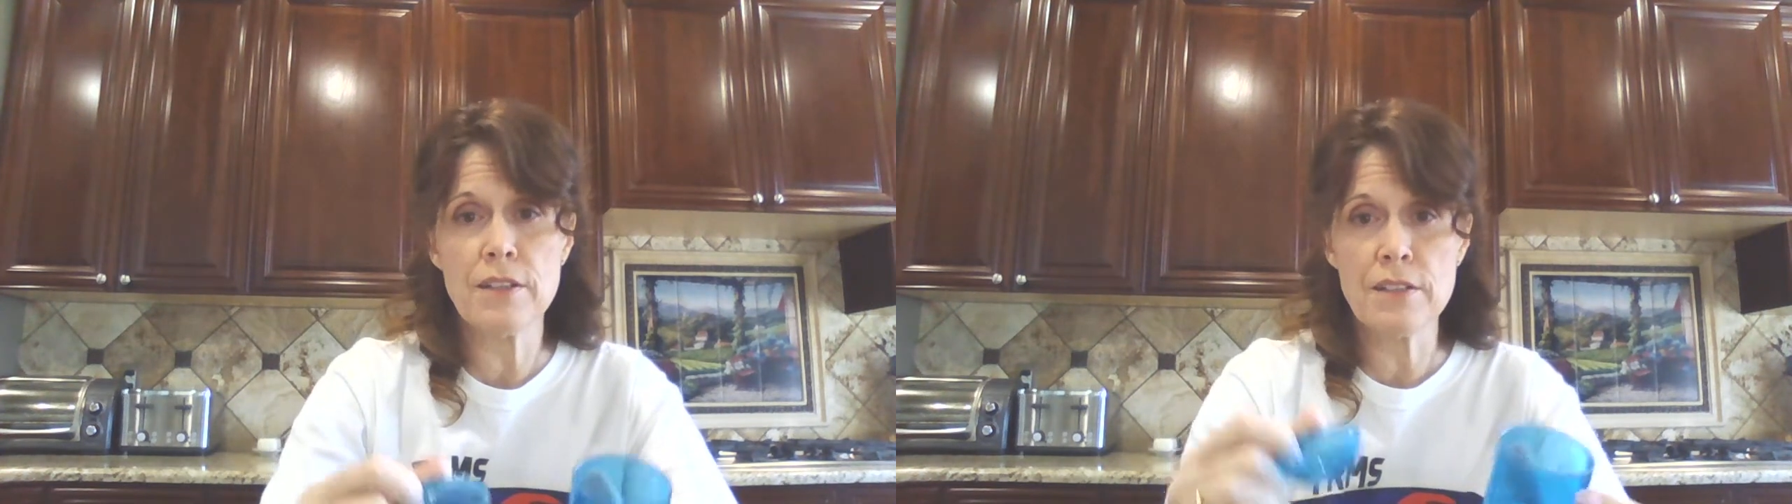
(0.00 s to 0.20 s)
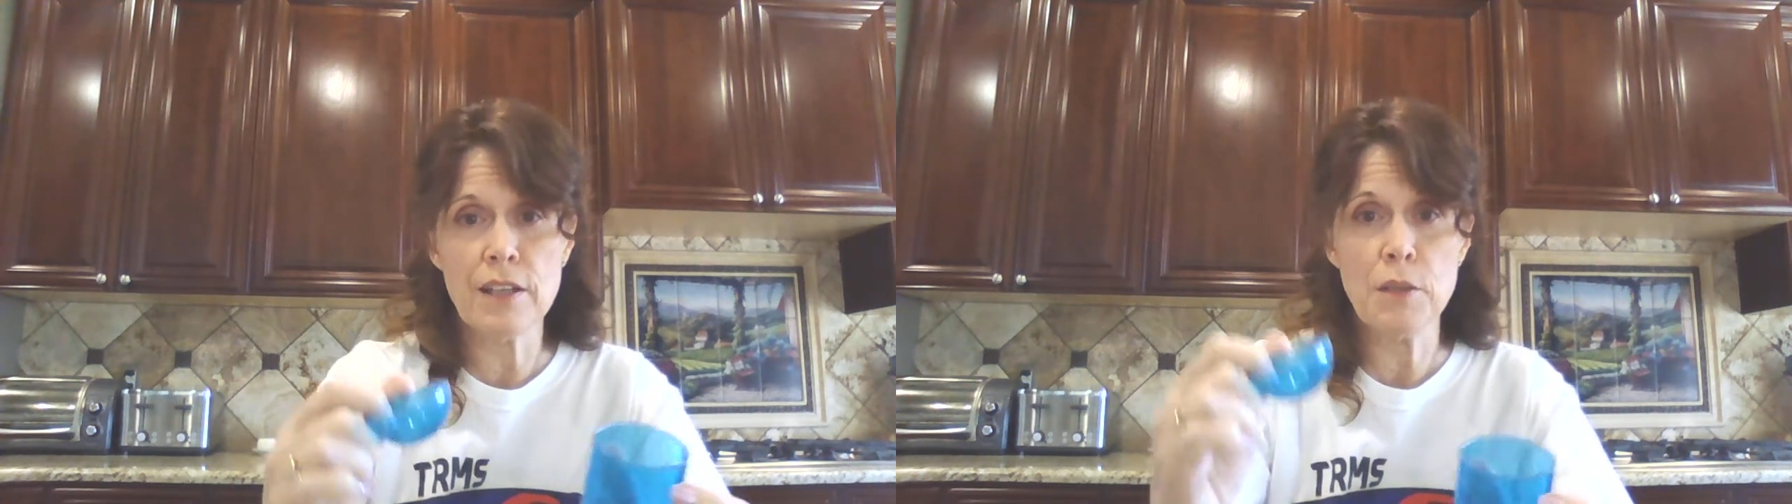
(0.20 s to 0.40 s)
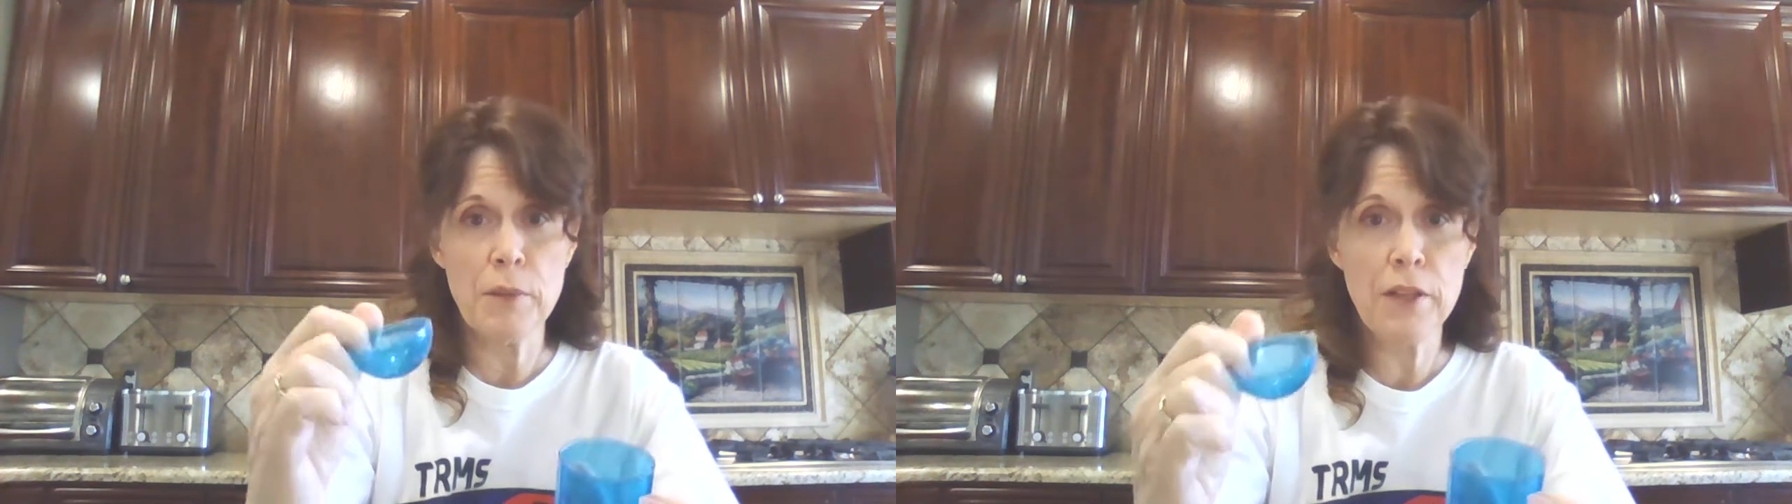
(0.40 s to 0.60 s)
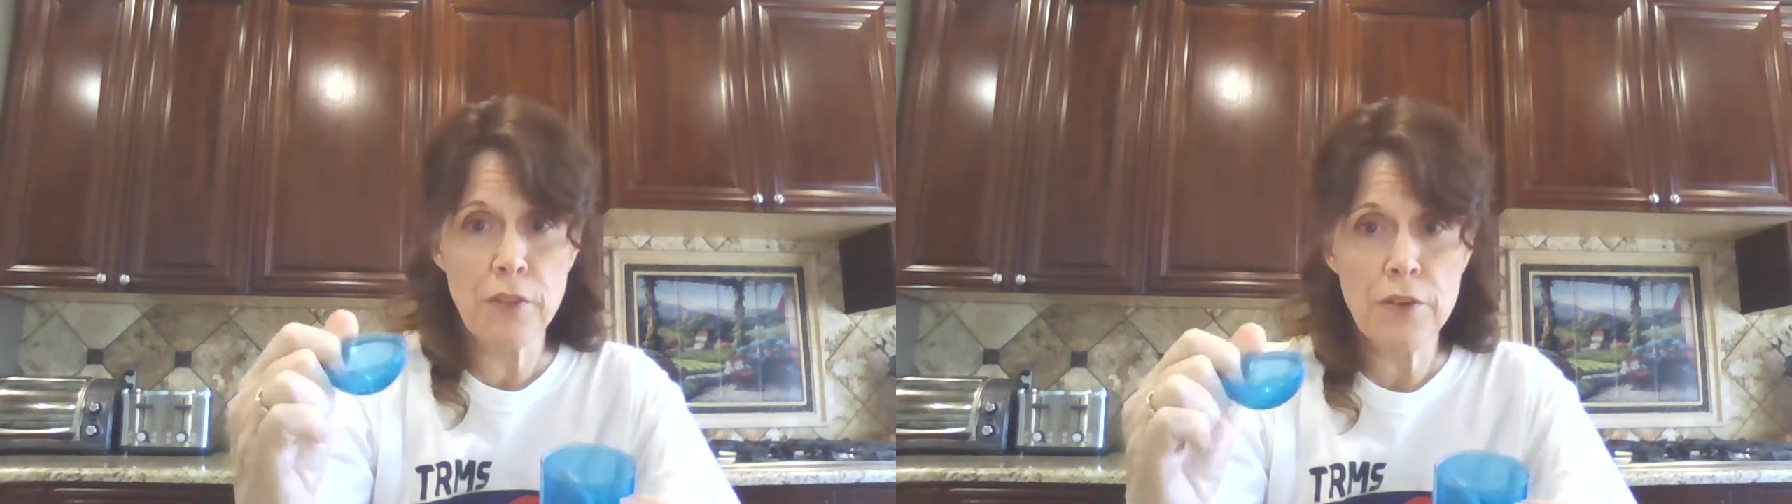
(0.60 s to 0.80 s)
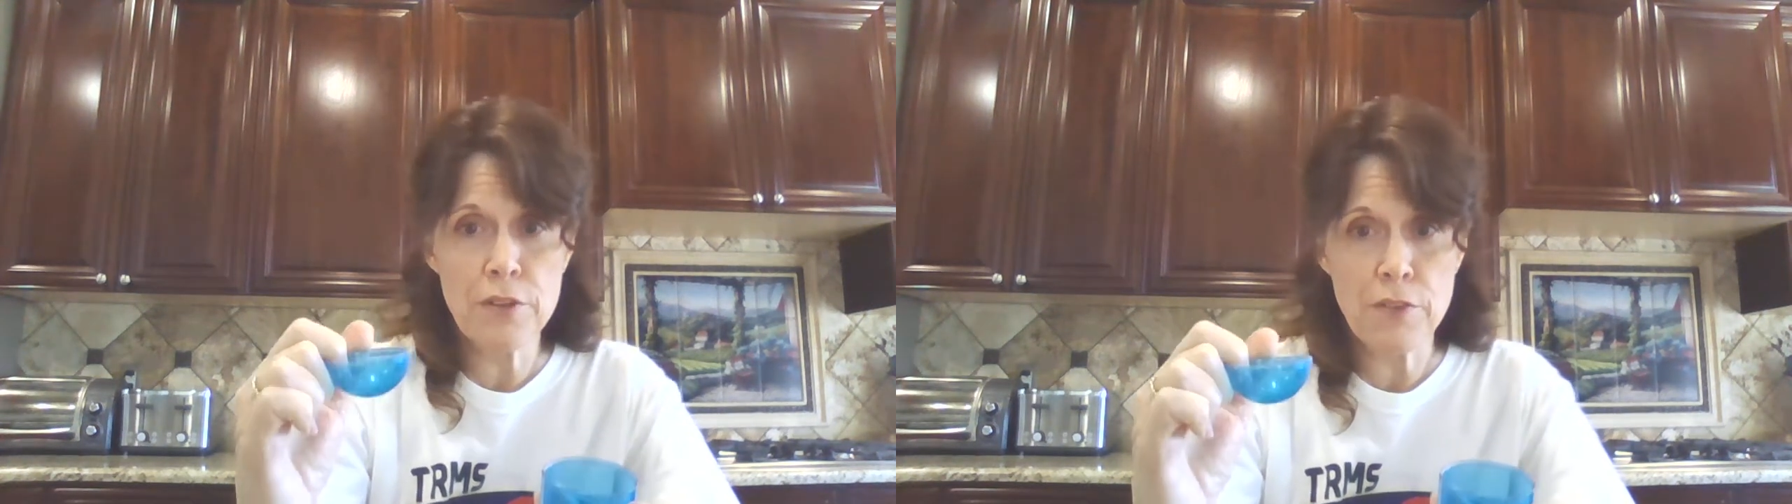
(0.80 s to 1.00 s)
It's going to be a
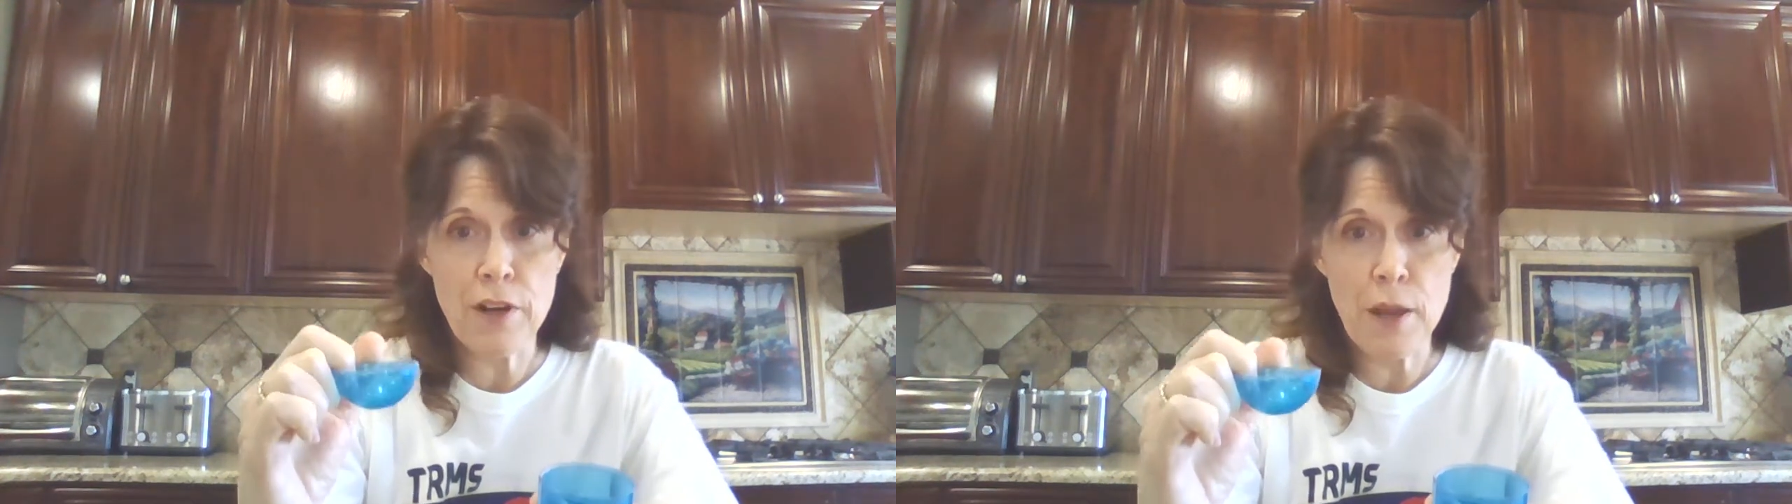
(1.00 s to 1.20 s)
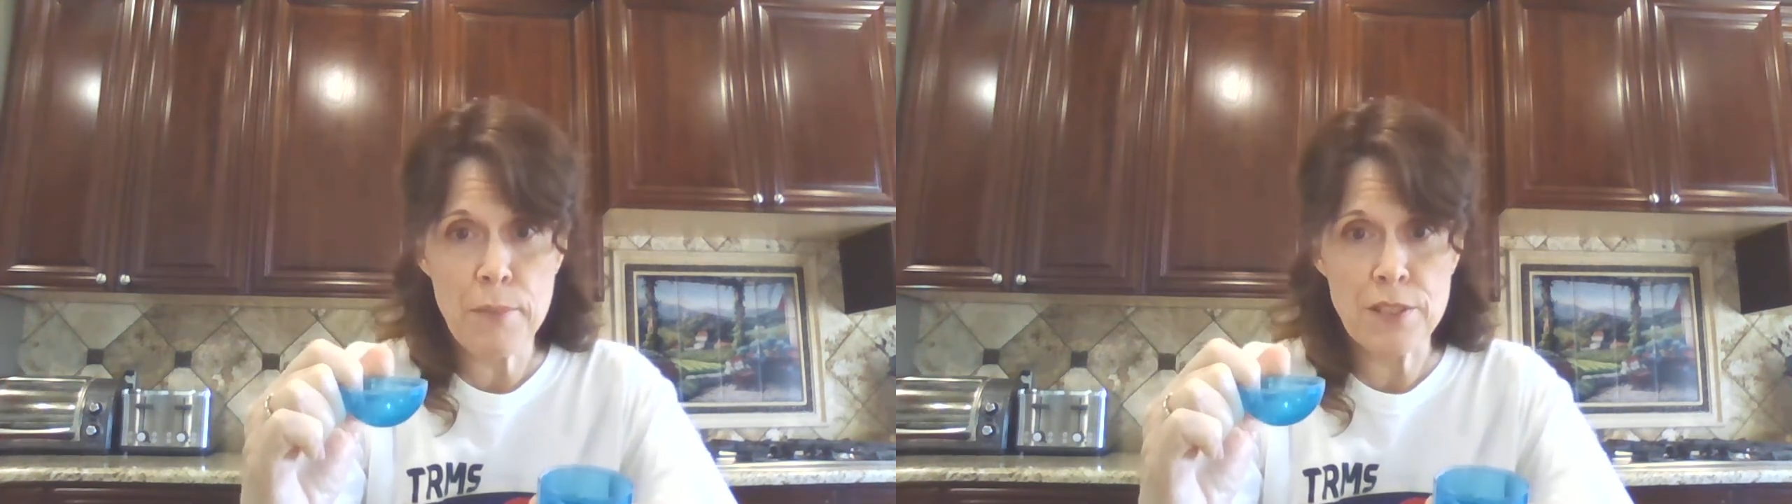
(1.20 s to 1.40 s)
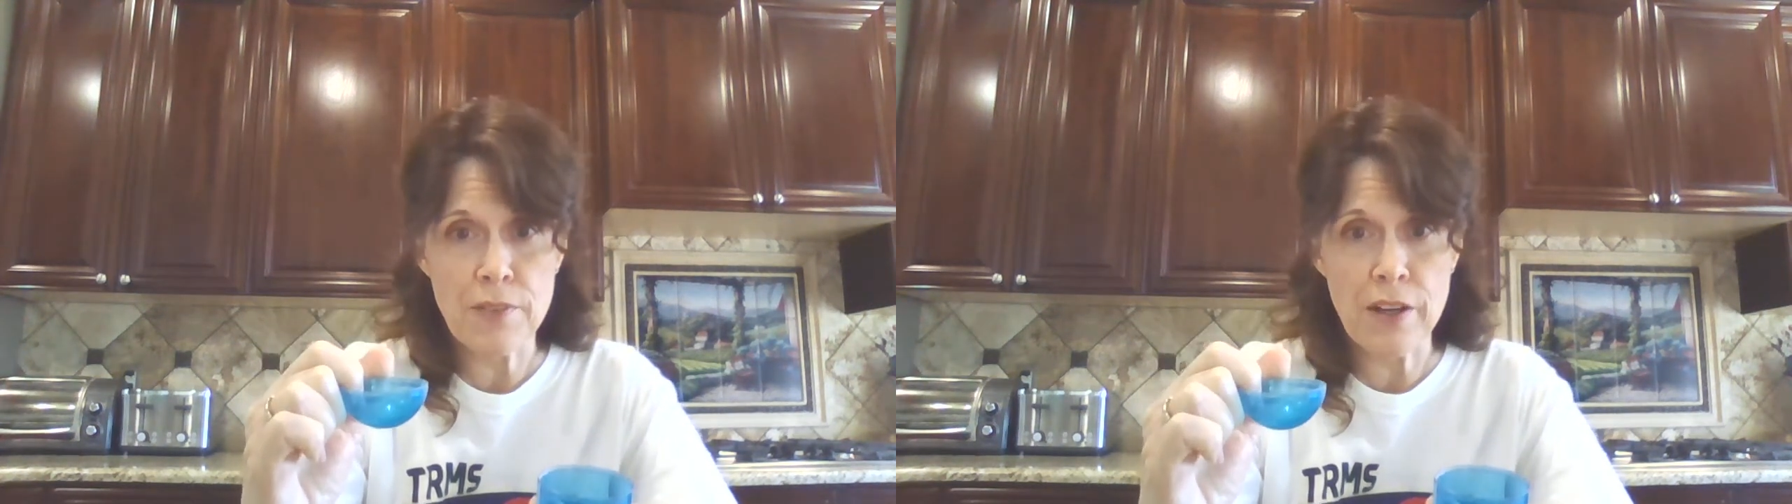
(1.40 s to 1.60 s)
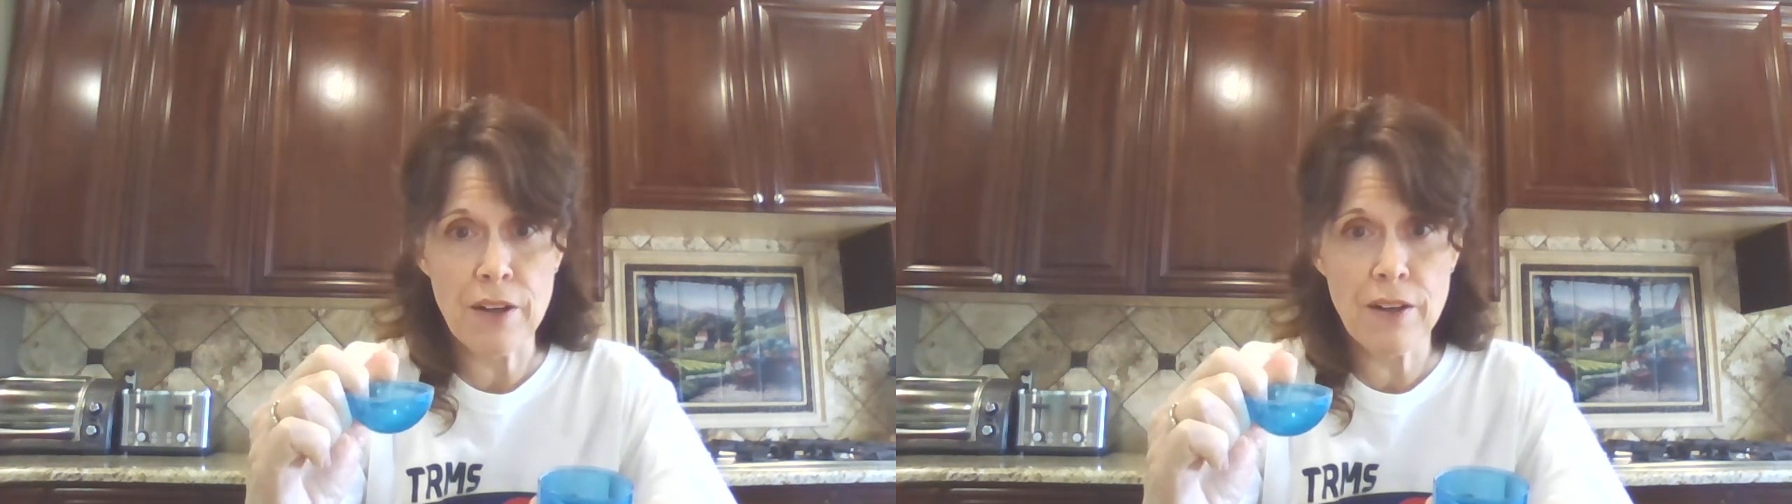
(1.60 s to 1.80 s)
third for a hemisphere.